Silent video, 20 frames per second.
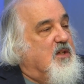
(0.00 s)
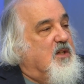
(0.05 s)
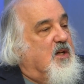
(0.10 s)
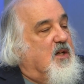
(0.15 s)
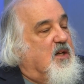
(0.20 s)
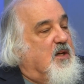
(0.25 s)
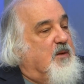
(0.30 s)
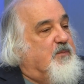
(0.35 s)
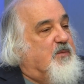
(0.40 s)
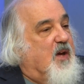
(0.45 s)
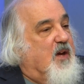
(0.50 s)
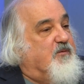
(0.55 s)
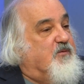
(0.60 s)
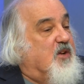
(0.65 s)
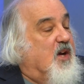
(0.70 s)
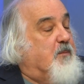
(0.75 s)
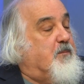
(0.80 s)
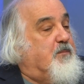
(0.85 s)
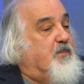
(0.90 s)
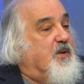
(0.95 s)
I've
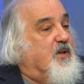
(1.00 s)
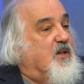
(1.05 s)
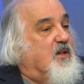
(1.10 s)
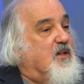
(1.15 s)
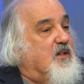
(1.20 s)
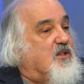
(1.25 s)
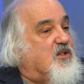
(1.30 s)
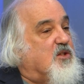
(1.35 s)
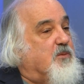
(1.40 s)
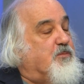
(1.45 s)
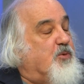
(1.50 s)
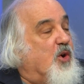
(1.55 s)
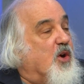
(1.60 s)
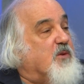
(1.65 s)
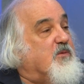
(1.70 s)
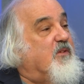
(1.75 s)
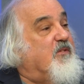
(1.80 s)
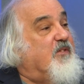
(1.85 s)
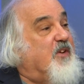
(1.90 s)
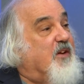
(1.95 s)
not been
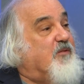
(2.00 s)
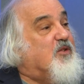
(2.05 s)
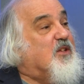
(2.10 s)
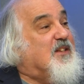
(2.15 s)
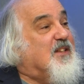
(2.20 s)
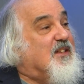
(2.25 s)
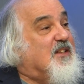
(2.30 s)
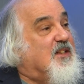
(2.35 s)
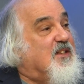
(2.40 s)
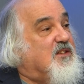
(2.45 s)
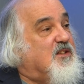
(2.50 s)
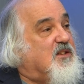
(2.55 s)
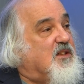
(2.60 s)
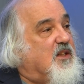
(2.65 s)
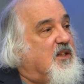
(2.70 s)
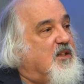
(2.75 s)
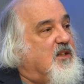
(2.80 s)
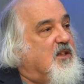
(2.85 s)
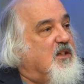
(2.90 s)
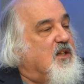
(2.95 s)
supportive of everything he's
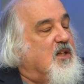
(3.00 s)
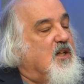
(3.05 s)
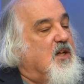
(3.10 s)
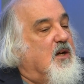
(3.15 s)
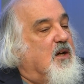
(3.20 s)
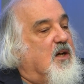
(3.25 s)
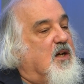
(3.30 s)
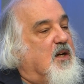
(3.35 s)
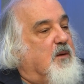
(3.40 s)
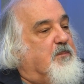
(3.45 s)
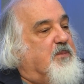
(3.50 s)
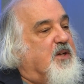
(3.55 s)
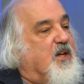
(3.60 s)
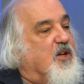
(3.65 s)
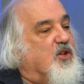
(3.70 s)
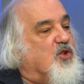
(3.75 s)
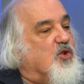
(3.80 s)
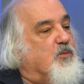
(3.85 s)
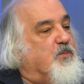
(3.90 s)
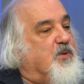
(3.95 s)
done, but I
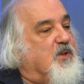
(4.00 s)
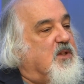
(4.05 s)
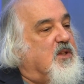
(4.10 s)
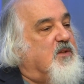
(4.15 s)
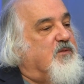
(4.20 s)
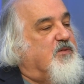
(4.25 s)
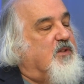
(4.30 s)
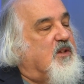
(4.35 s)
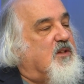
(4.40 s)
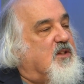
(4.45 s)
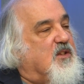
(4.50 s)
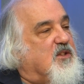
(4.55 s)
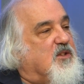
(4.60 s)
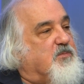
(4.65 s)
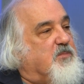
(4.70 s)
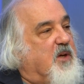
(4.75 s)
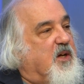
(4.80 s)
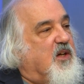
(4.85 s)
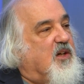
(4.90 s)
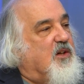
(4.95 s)
do believe that this
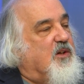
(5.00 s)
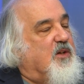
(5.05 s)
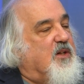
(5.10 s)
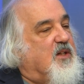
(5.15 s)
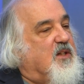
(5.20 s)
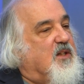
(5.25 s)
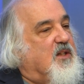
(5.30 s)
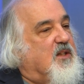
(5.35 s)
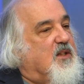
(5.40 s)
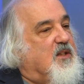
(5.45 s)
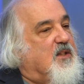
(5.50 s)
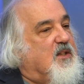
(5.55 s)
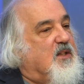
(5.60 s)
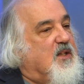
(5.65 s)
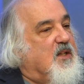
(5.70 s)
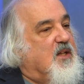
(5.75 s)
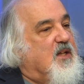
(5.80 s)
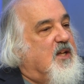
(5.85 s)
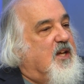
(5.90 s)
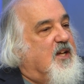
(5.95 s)
mayor
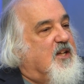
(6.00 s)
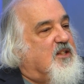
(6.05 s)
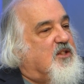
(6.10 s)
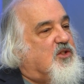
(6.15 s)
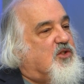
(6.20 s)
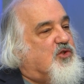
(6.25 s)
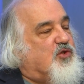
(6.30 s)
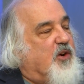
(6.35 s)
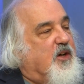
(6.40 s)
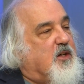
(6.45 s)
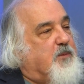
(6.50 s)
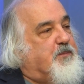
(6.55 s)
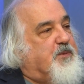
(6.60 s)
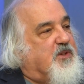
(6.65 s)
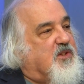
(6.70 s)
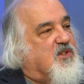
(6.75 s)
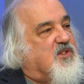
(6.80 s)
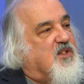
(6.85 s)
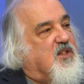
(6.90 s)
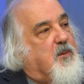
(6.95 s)
has tried to put
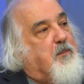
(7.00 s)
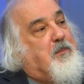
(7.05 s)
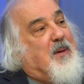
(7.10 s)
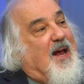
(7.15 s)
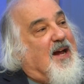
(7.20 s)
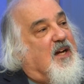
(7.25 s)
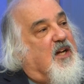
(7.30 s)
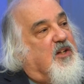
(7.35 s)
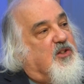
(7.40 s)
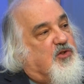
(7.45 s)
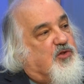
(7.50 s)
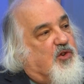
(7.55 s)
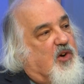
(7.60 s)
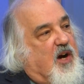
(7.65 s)
the city back on